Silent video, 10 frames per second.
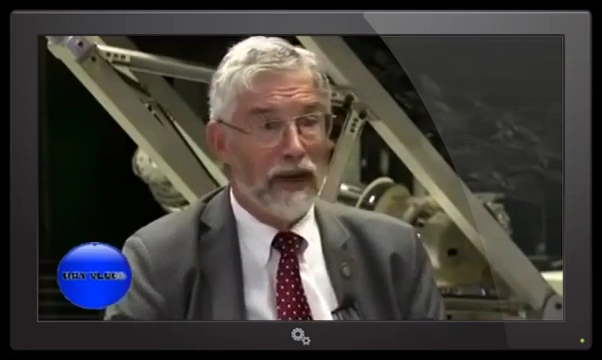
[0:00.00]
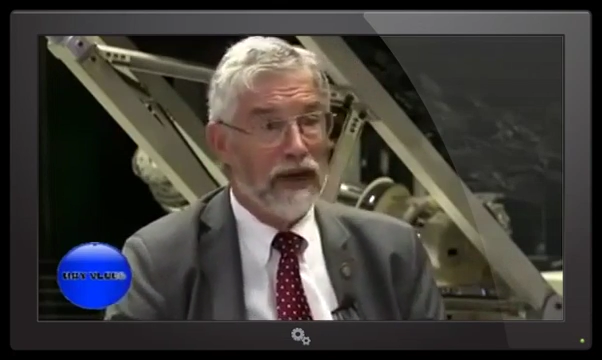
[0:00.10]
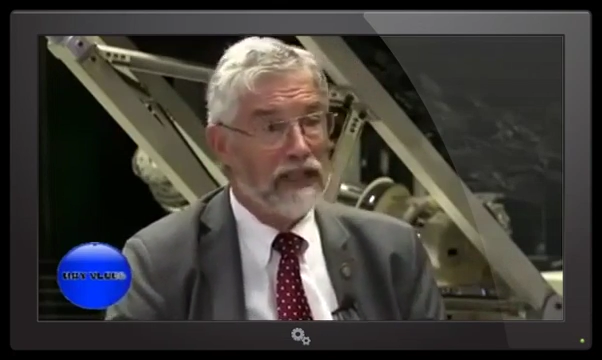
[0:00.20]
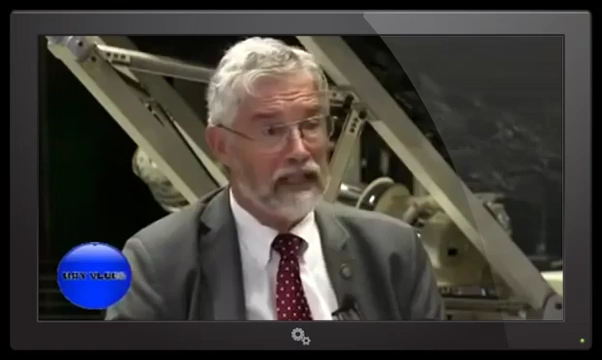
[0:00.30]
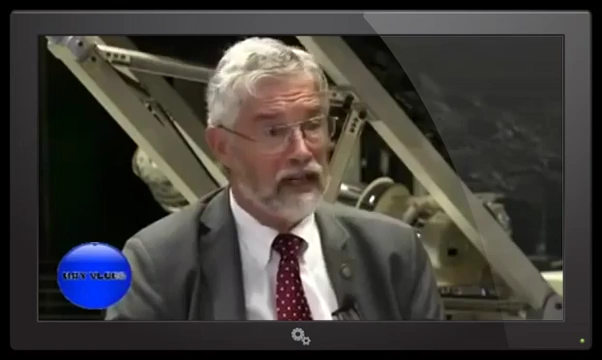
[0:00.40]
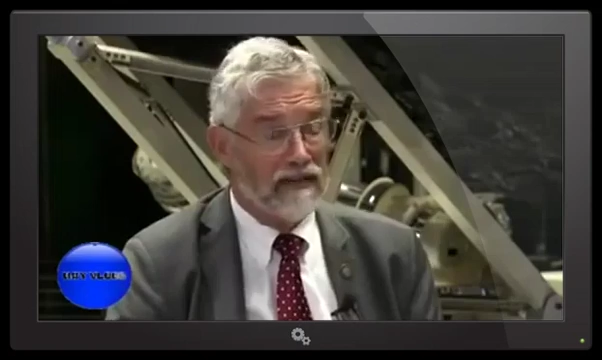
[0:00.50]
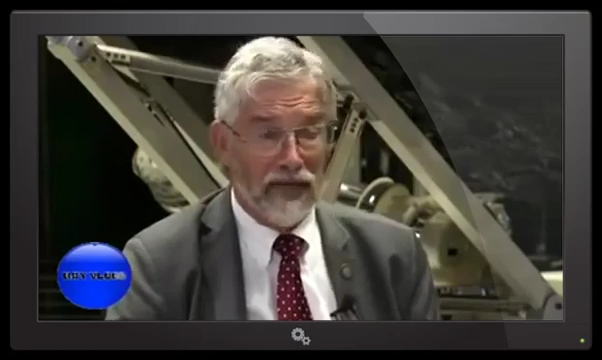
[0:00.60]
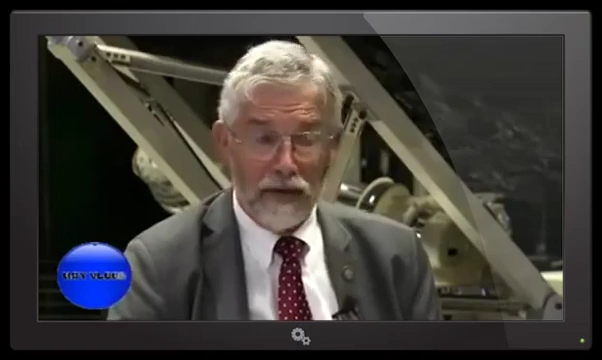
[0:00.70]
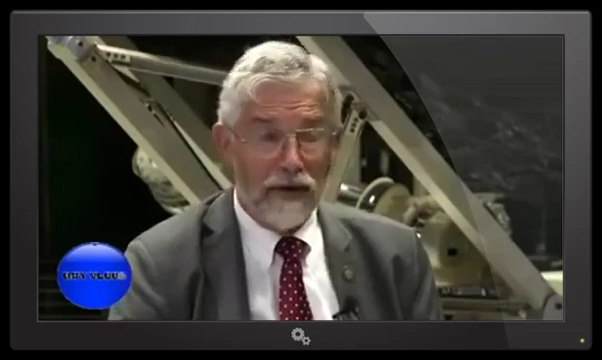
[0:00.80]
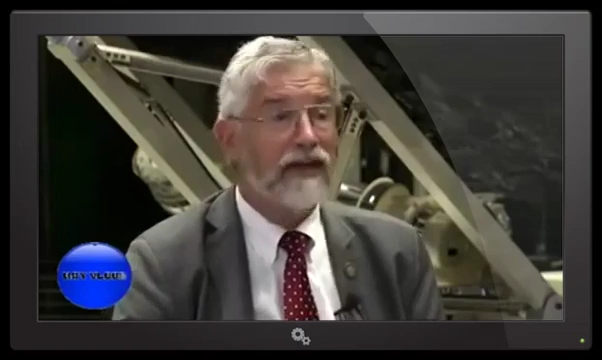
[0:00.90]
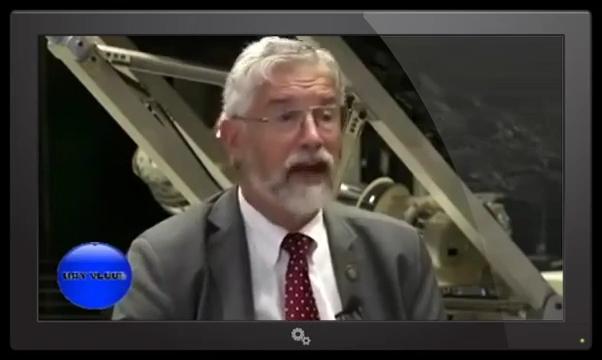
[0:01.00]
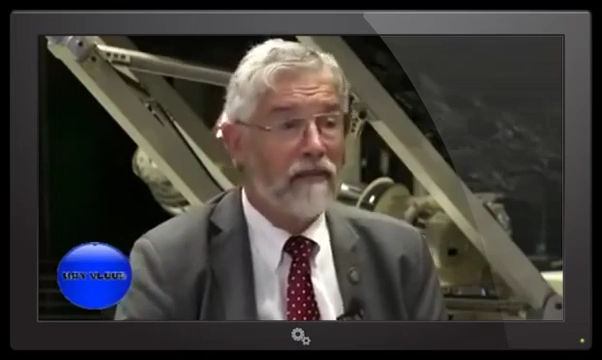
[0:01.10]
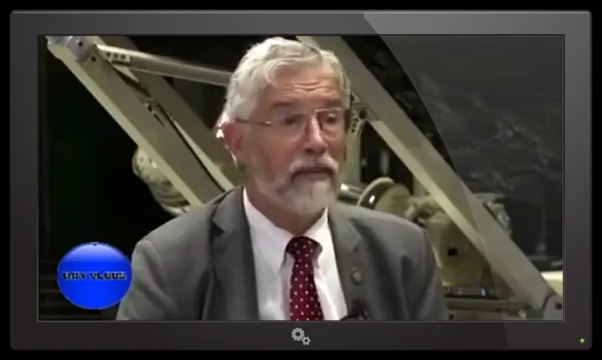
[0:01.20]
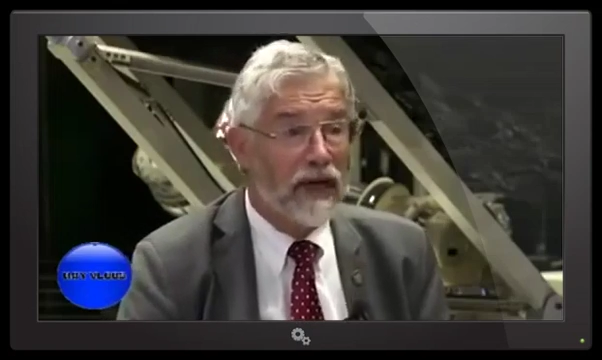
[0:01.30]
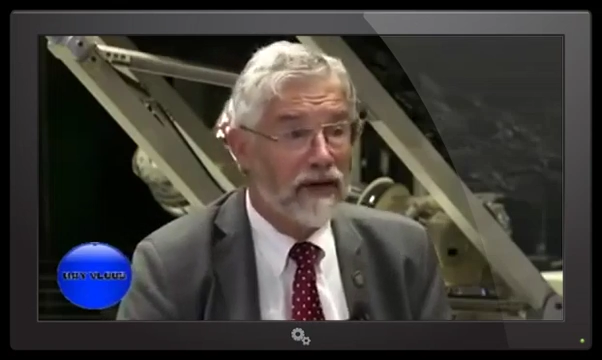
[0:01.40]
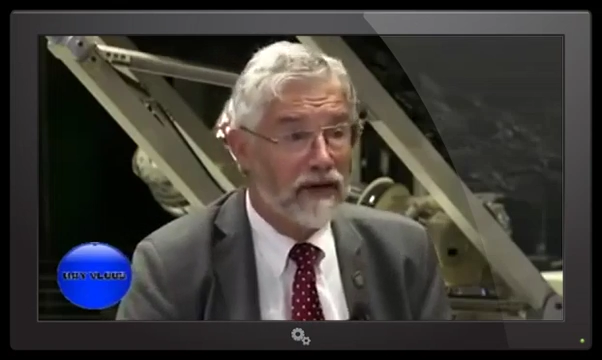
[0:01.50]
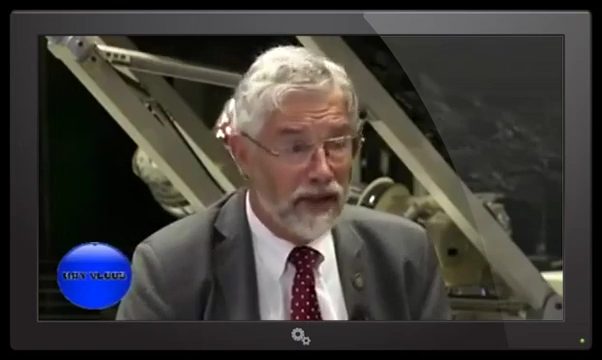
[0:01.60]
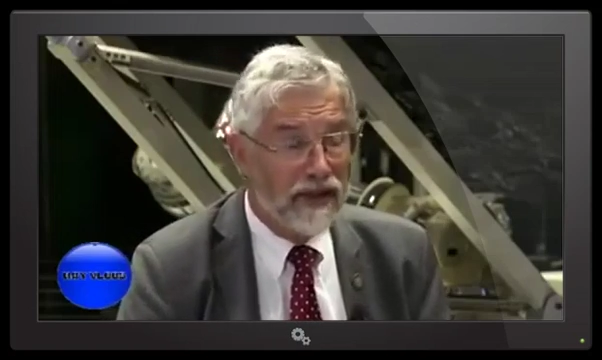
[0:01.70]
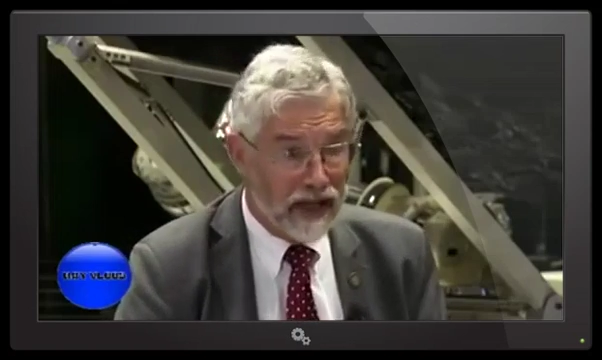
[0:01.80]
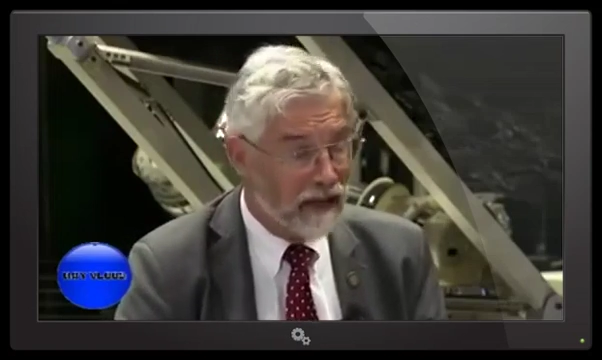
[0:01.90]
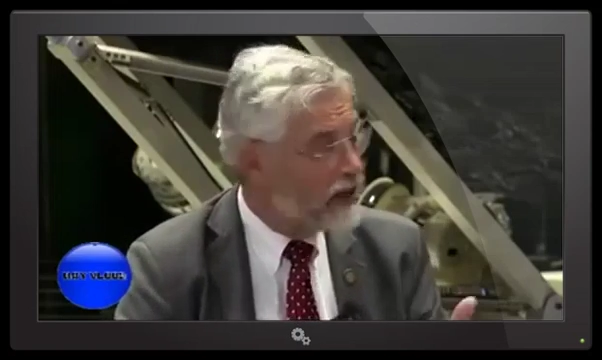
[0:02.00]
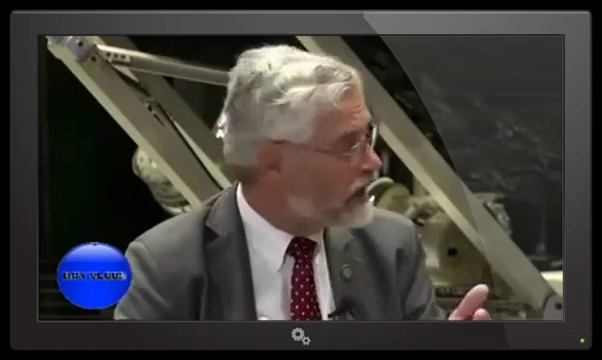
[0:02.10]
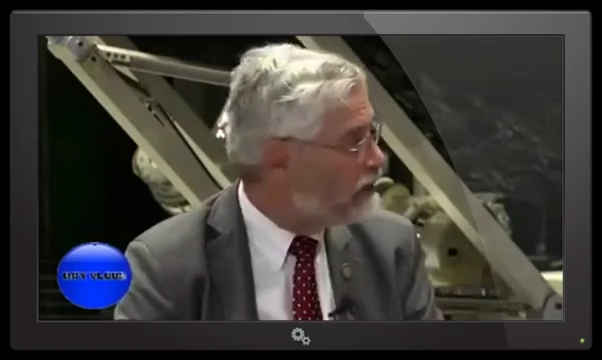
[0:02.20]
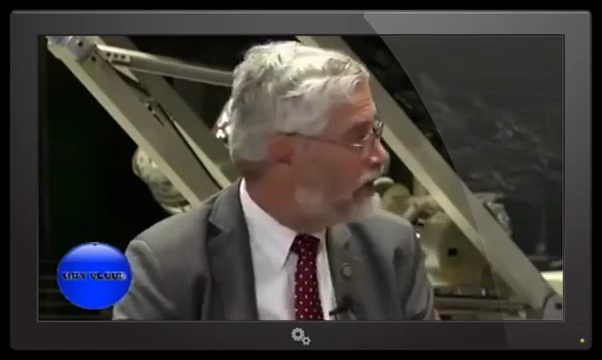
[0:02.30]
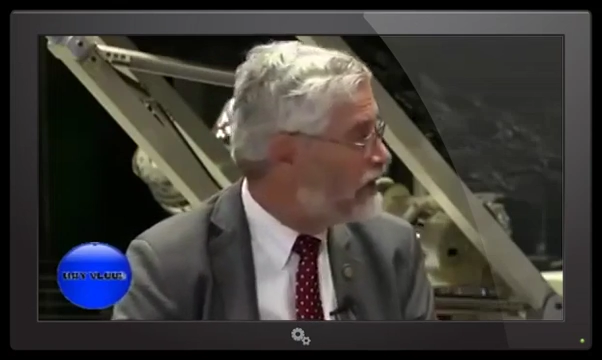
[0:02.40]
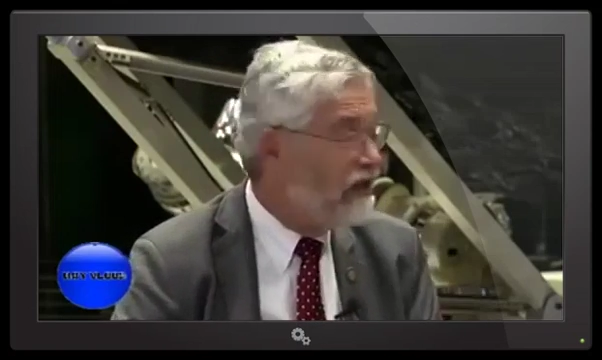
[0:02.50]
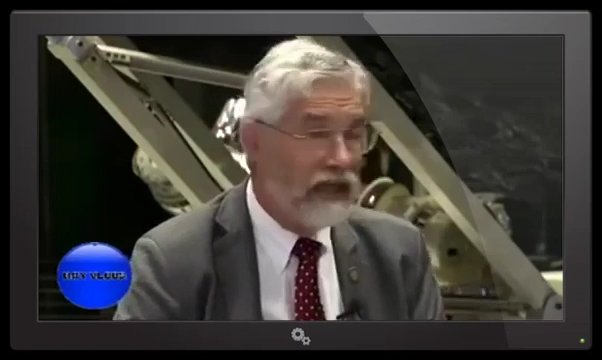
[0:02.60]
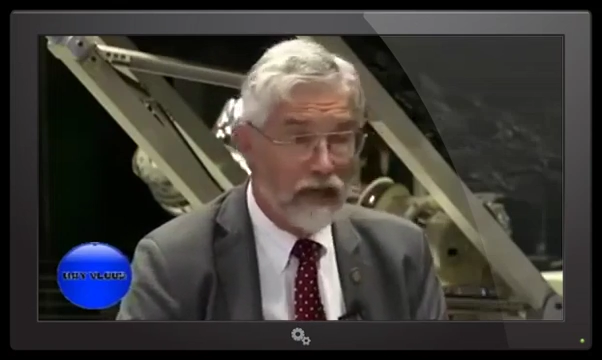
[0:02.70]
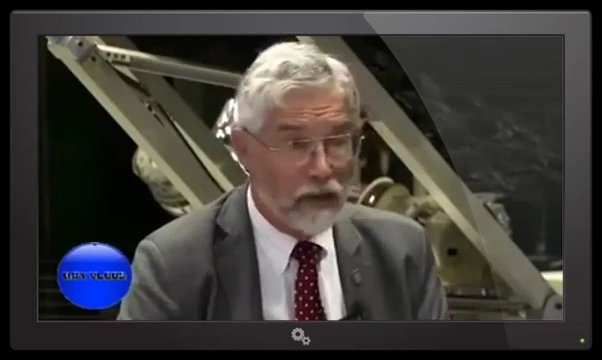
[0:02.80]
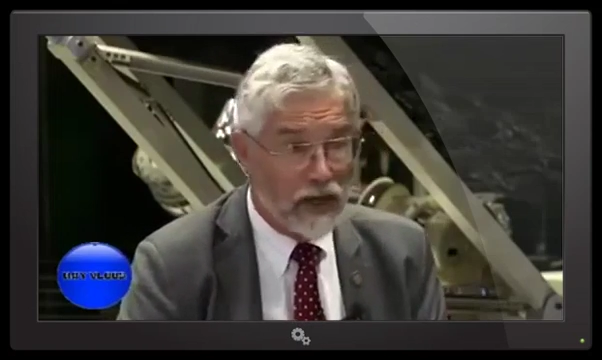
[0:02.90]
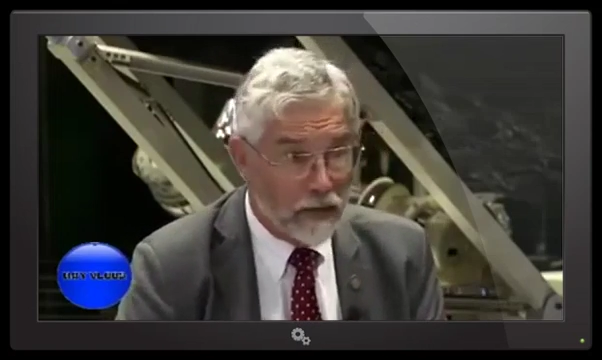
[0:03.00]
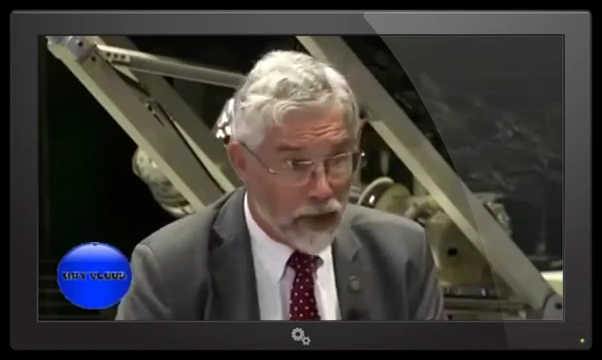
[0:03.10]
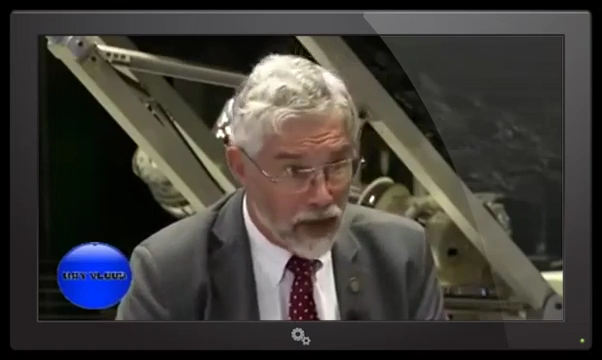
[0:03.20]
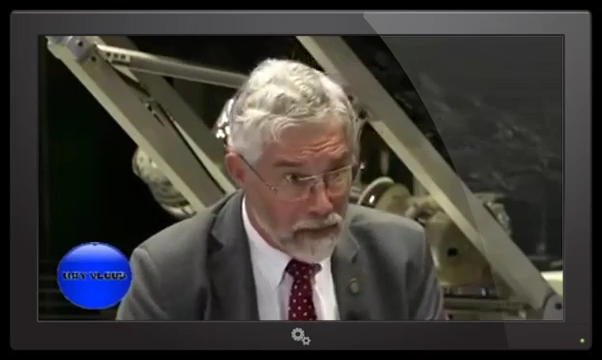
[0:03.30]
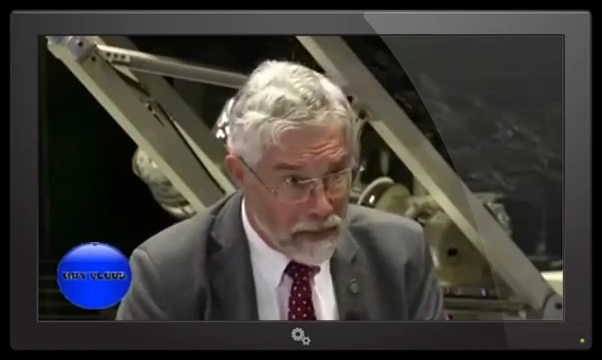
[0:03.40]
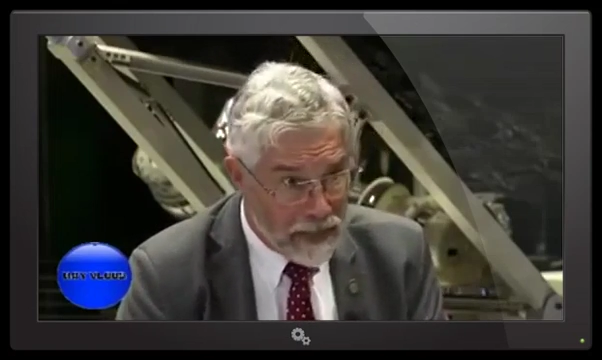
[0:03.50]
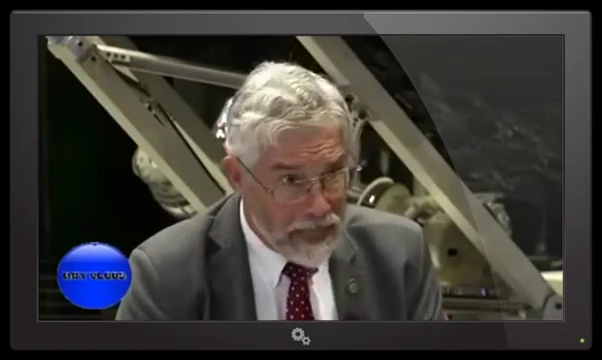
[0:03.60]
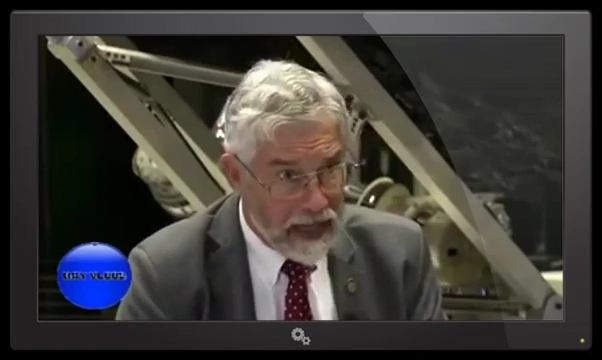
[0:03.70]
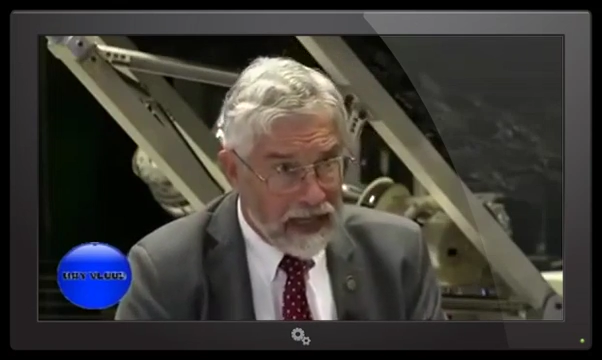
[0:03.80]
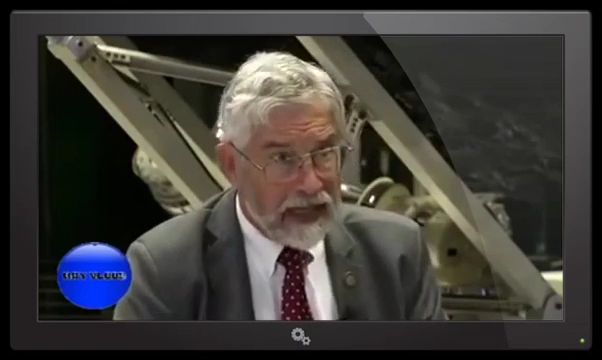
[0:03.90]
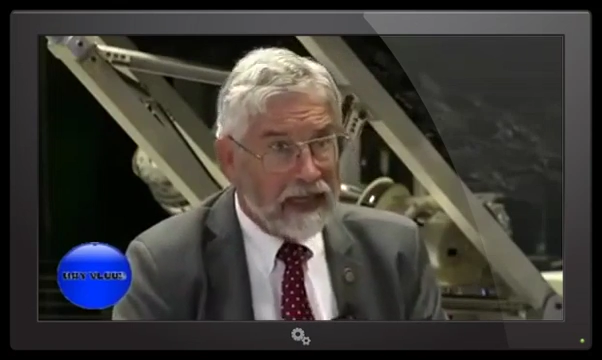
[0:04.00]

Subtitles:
in the range of 30 times bigger than the Hiroshima nuclear bomb.